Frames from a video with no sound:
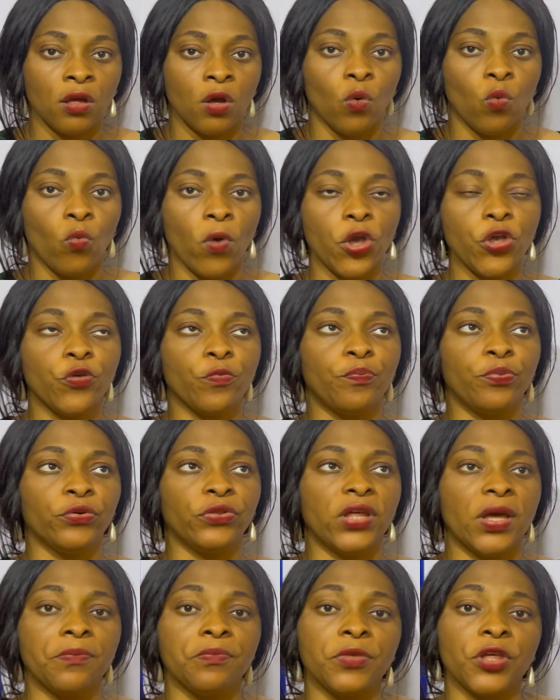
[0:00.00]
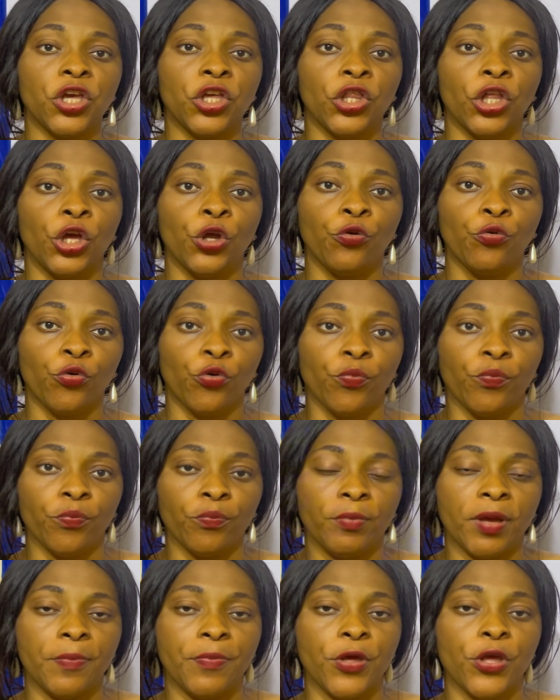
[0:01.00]
when you put them in a room,
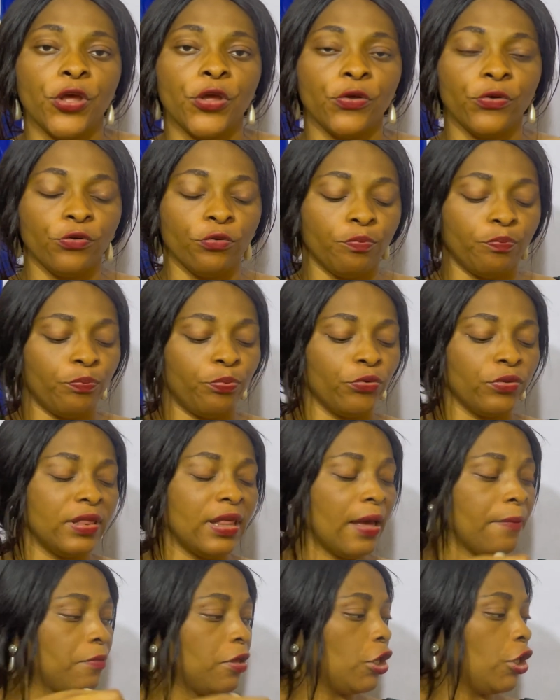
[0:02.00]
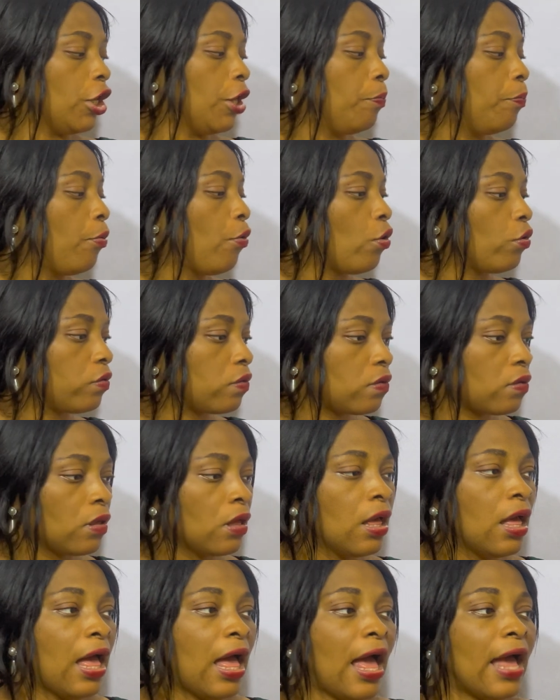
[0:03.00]
maybe you put them in a pot
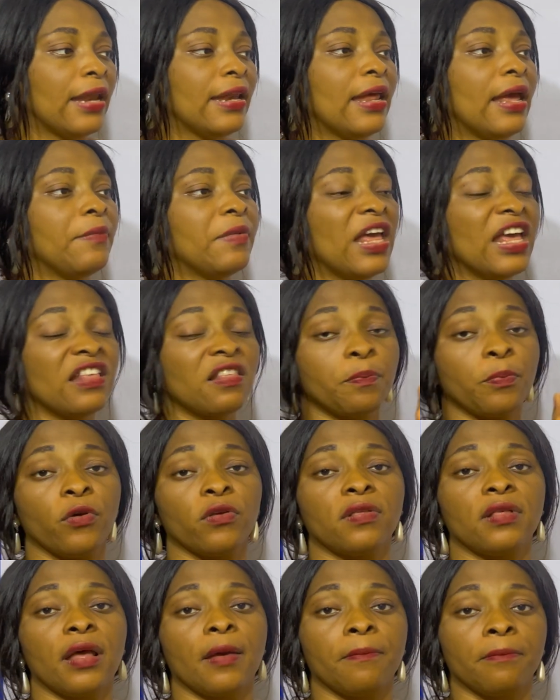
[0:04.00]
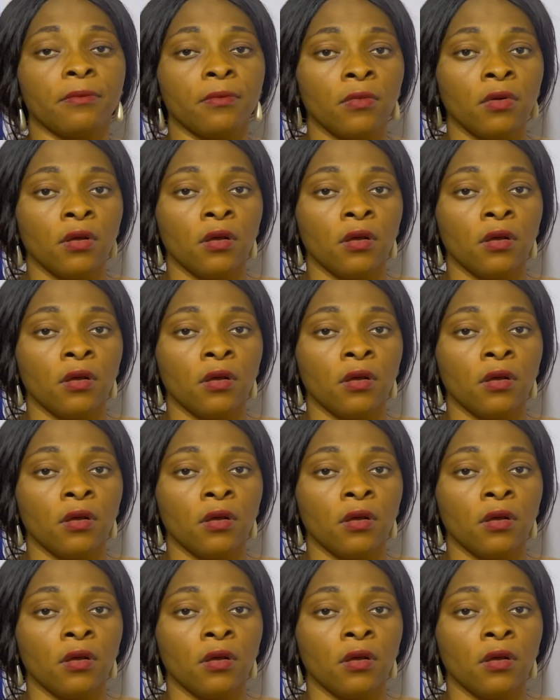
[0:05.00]
and then expose them.